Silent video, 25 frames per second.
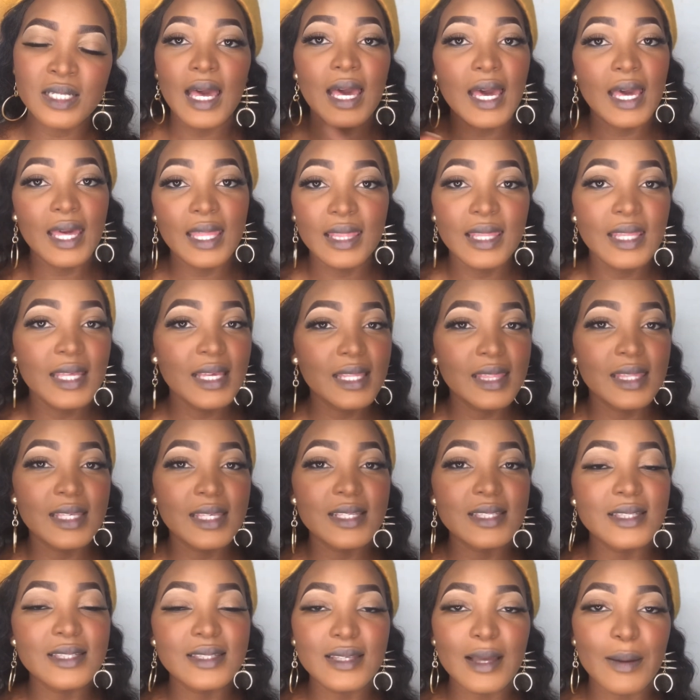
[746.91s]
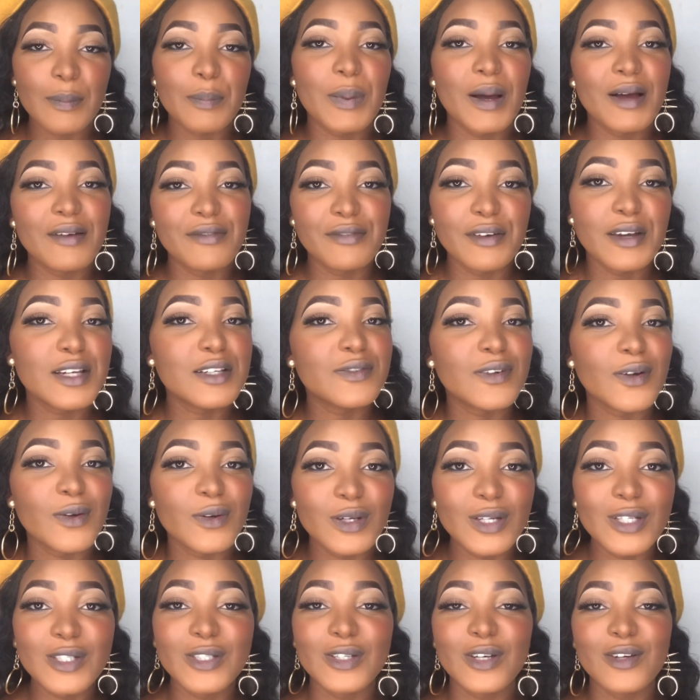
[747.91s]
I think this is a perfect
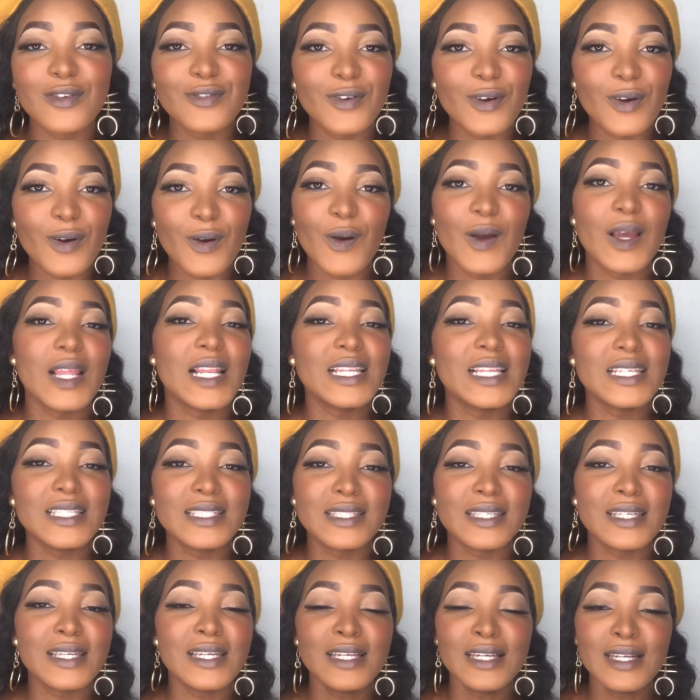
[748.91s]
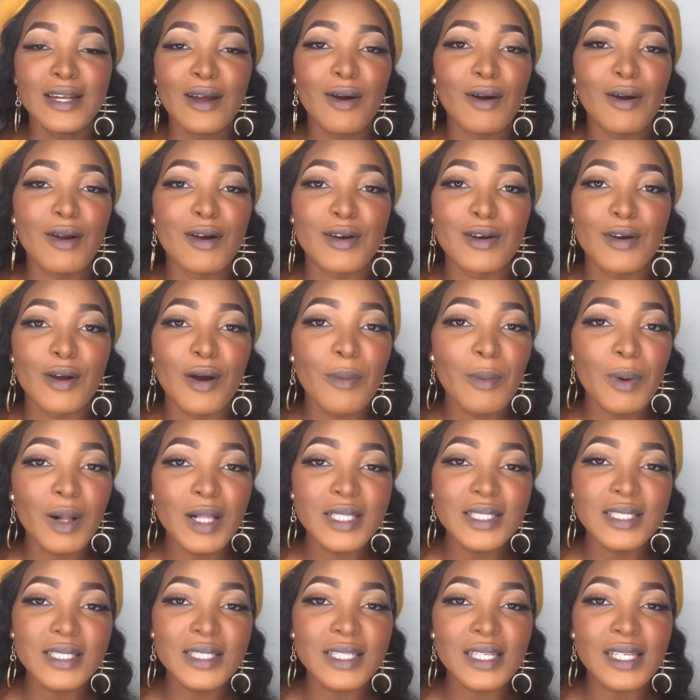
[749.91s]
foundation for oily skin or normal
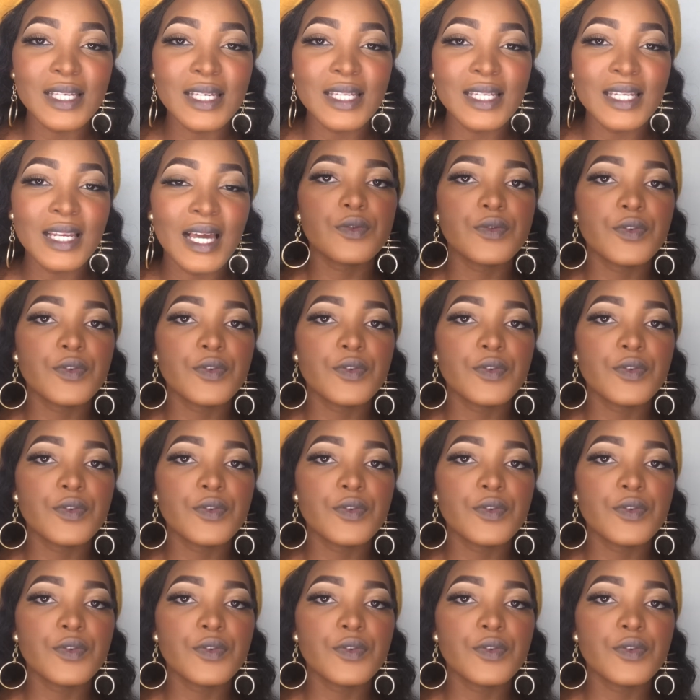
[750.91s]
skin.